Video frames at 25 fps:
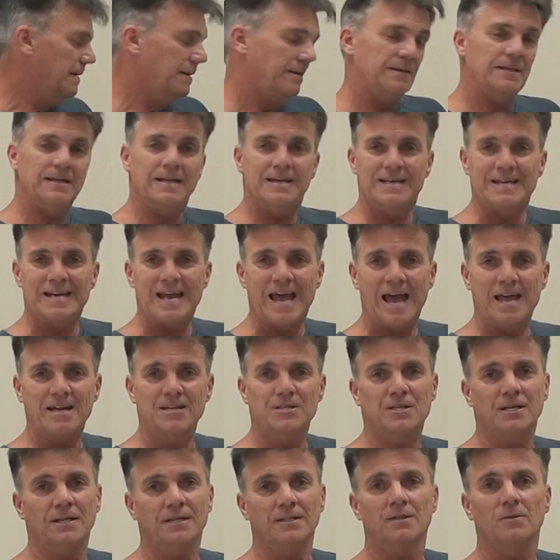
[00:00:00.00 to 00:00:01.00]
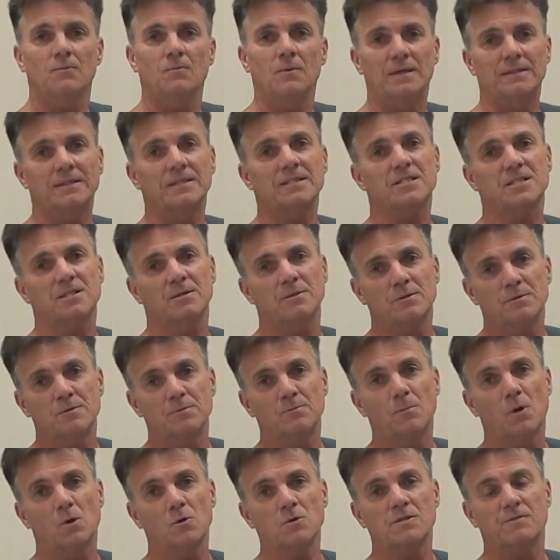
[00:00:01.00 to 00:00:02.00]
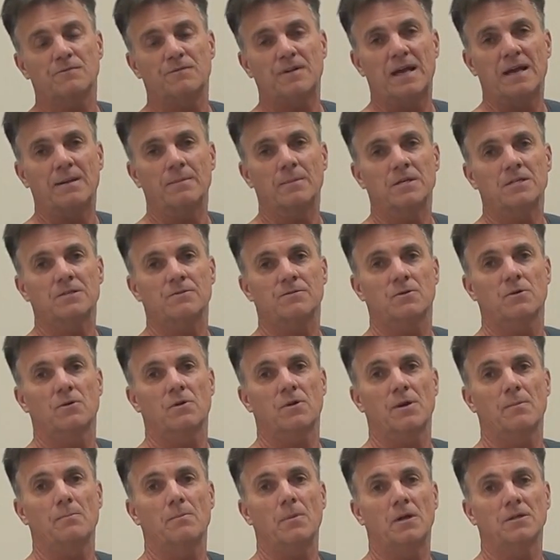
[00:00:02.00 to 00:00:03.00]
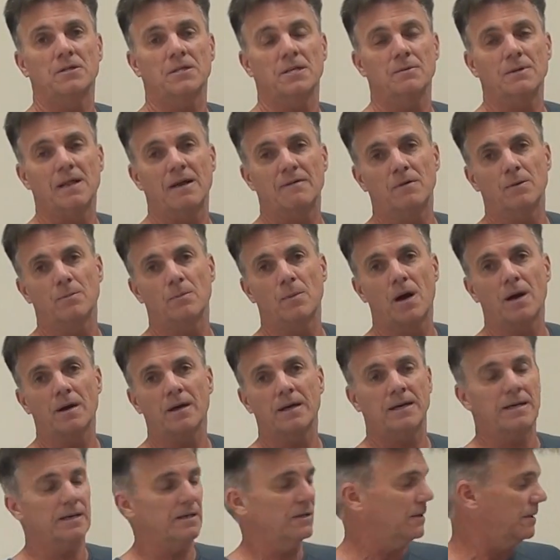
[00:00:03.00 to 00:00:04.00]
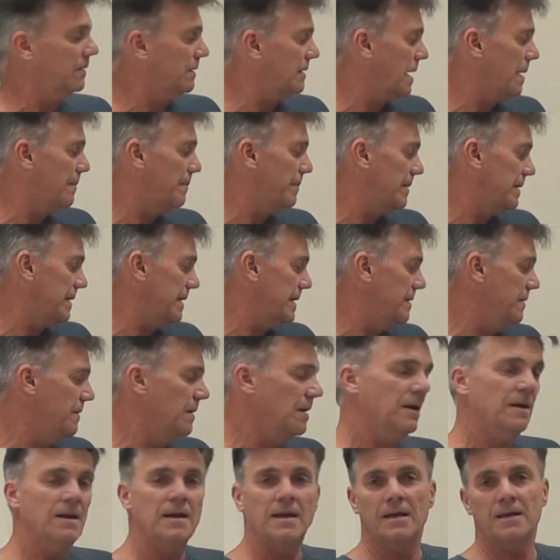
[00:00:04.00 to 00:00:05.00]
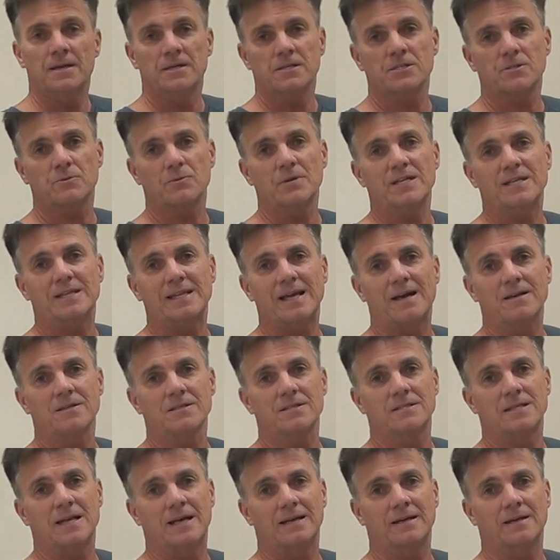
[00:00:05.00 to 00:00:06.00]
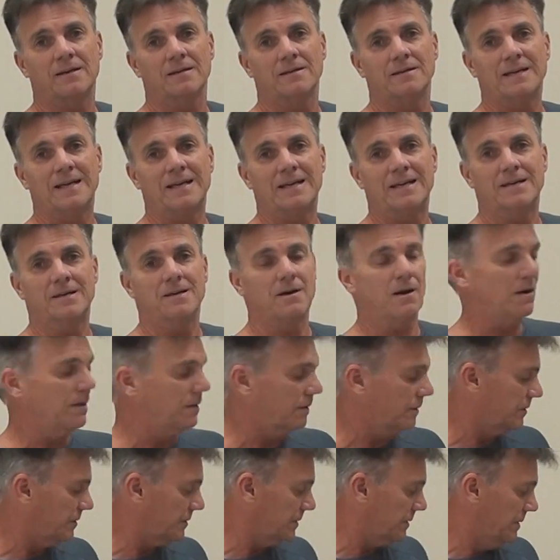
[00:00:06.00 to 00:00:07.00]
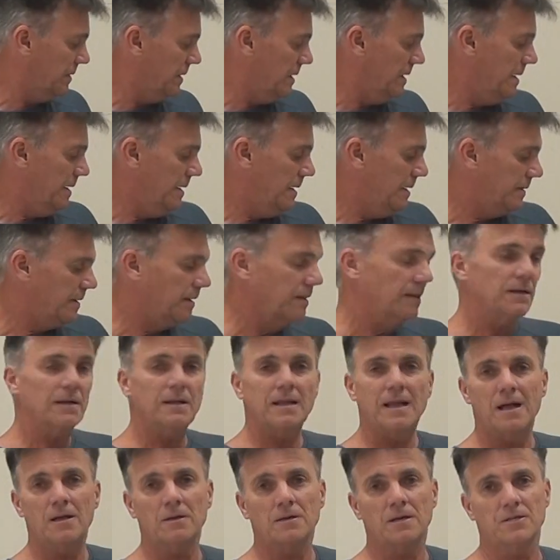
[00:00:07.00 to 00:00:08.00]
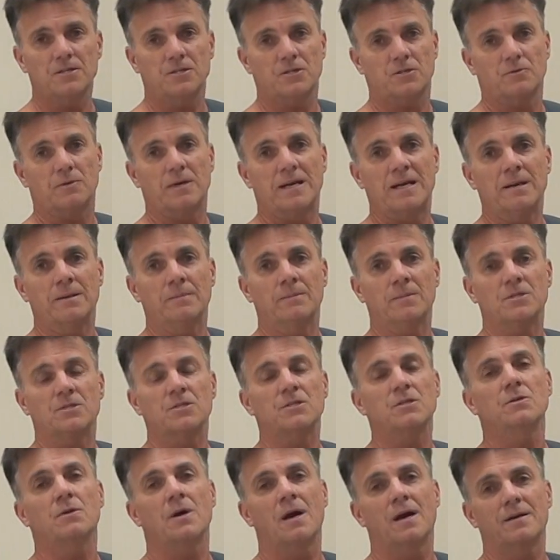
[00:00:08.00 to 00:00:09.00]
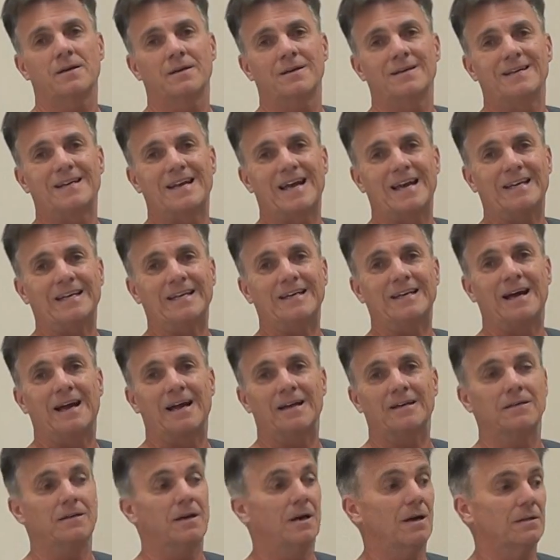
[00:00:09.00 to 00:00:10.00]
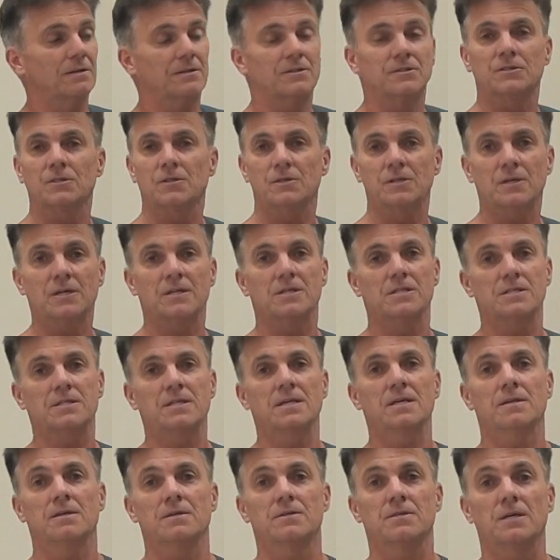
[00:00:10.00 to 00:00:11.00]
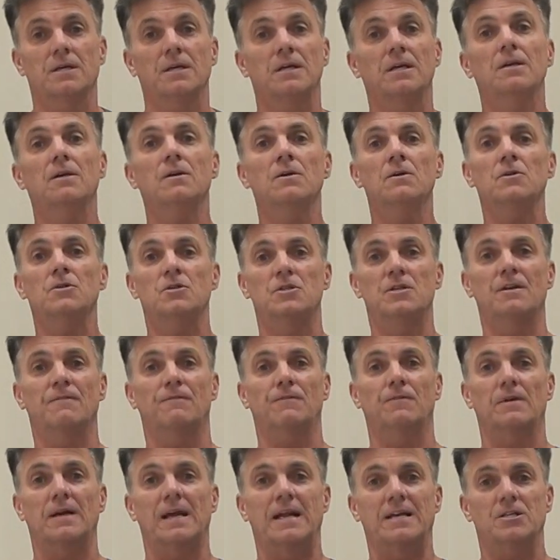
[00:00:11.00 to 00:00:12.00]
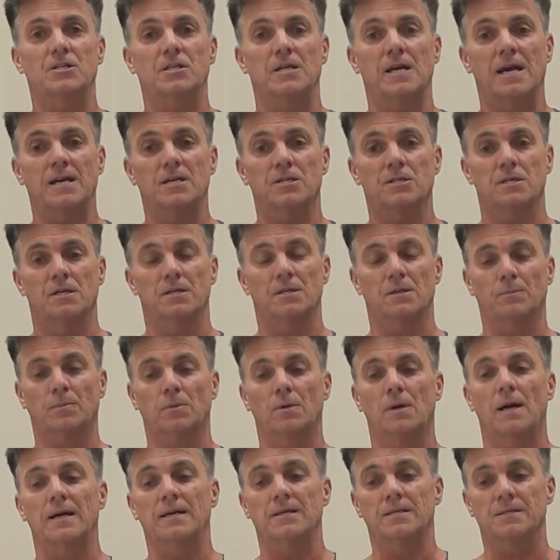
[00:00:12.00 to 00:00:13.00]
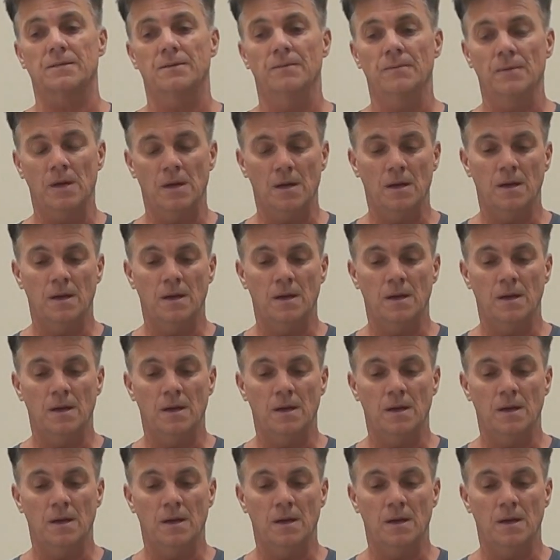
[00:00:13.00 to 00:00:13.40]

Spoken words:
The Enagic, the one that's most famous through the multi-level marketing company, it is $3,980. The little AlkaStream is $299. So you can see there's a huge differentiation in the price.